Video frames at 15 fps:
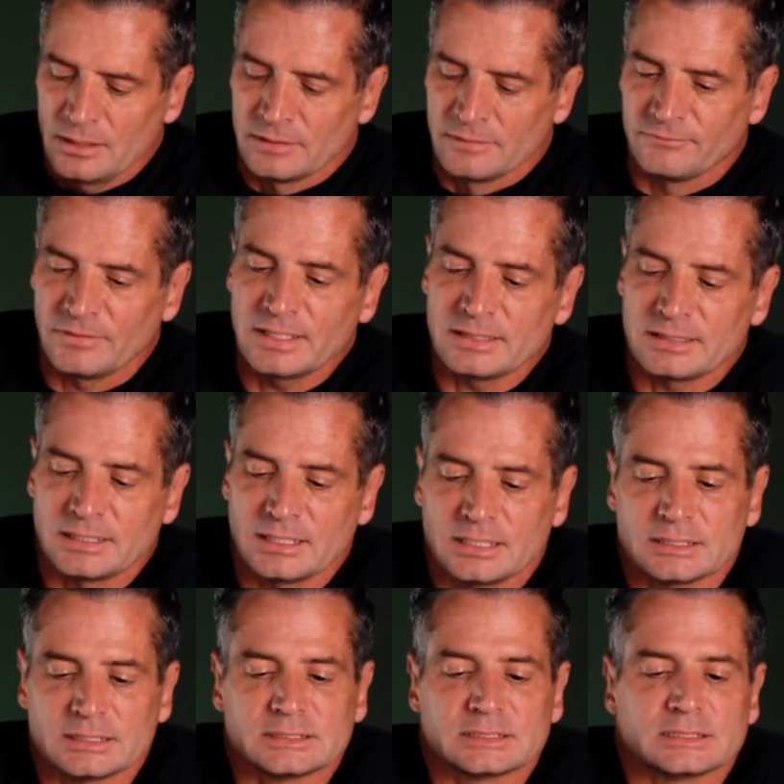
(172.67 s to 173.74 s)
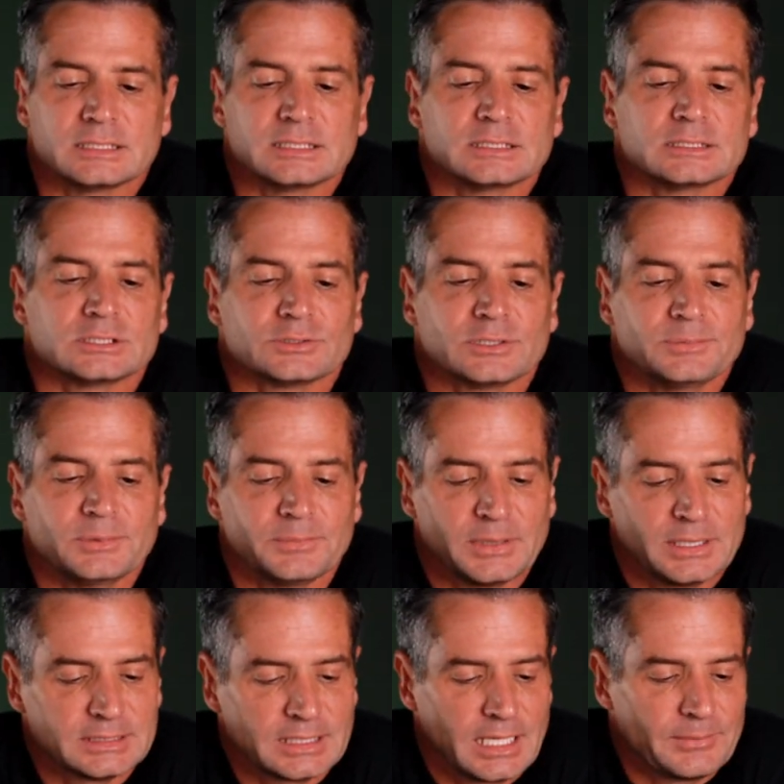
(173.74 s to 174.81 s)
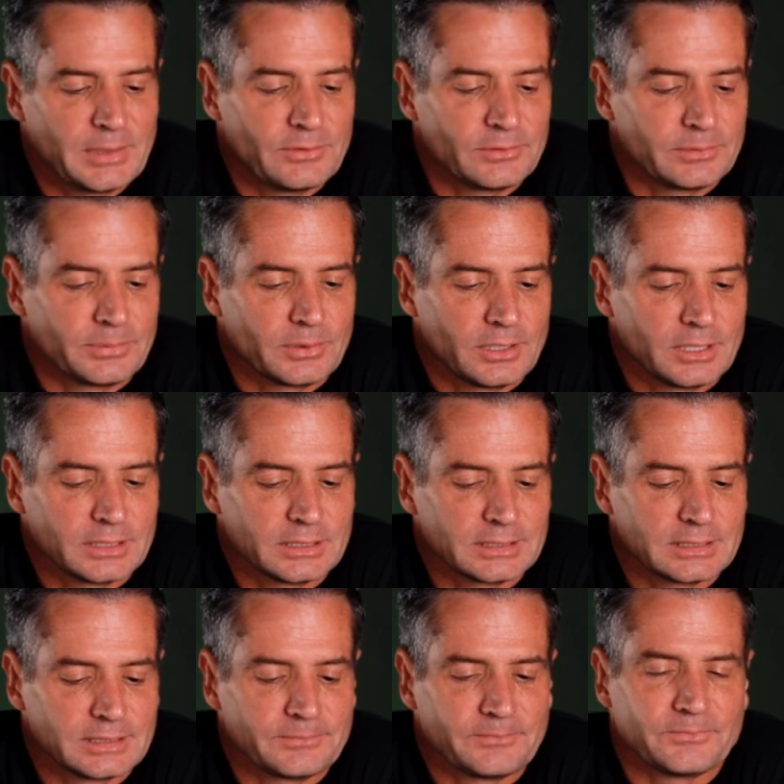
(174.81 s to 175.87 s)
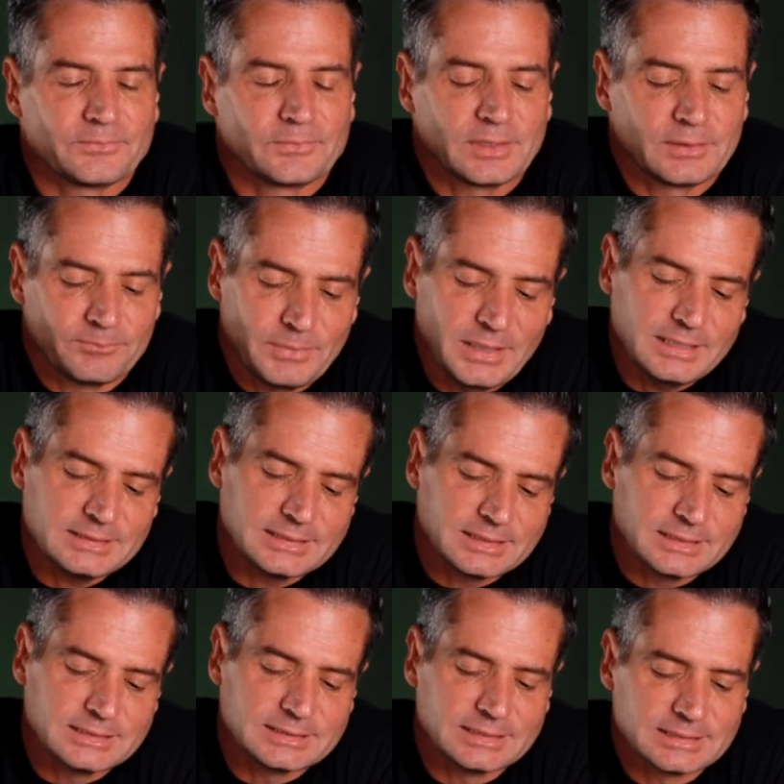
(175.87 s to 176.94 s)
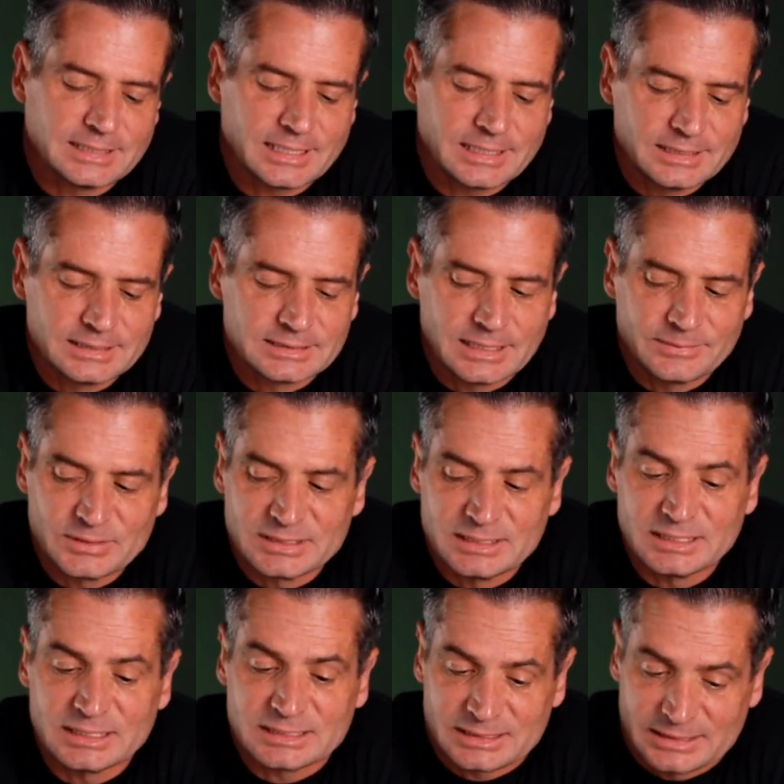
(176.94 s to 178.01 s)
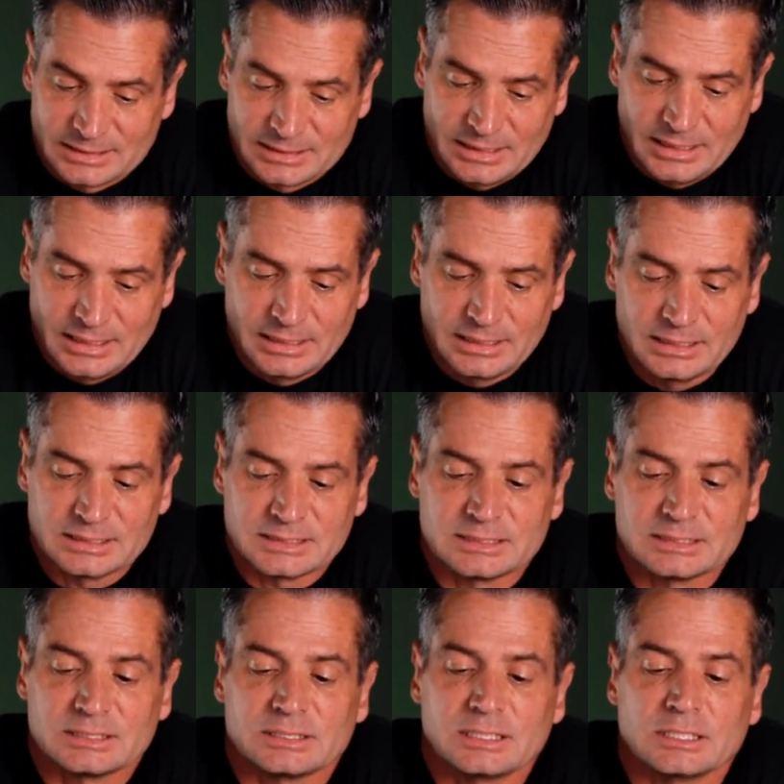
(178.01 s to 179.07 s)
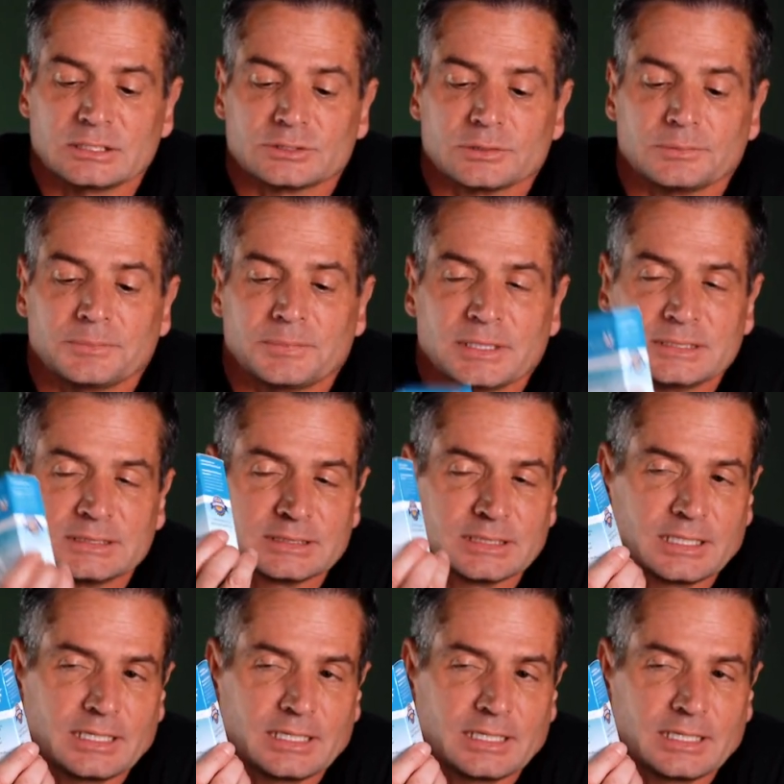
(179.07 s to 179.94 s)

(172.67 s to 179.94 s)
Funny thing is triple paste came out with a product that basically is exactly the same as this, and it's triple paste